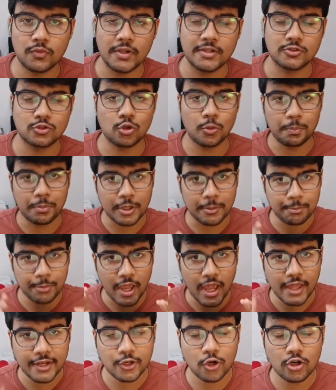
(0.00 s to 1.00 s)
So
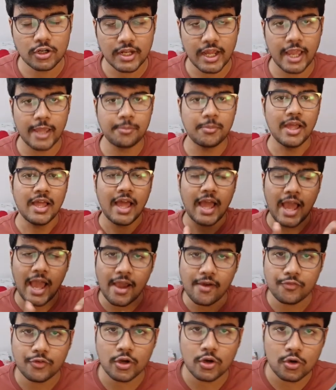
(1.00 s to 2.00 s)
prepare your time, have
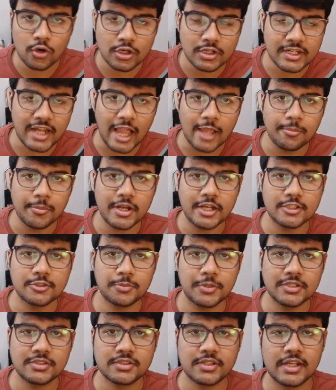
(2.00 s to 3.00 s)
your good time
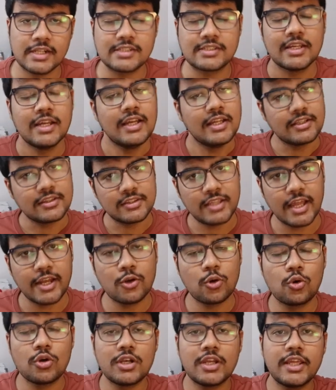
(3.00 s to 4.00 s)
management skills, then
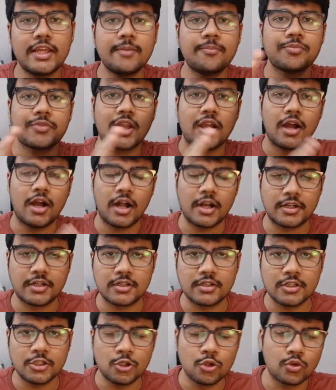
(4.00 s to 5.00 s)
only uh,
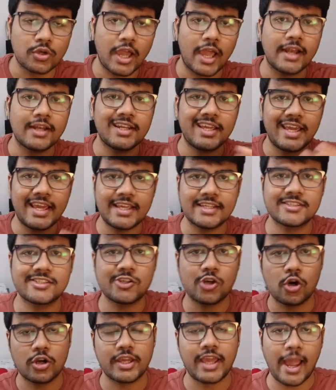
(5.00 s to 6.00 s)
you can ace
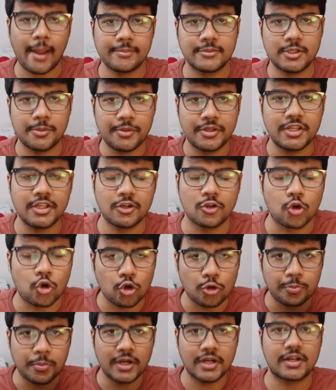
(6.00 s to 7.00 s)
your Capgemini
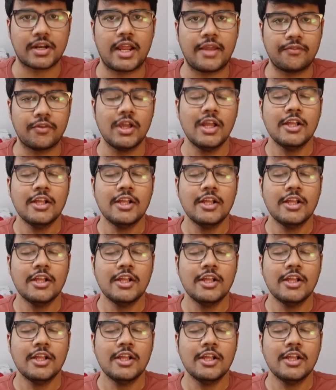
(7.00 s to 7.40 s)
recruitment drive.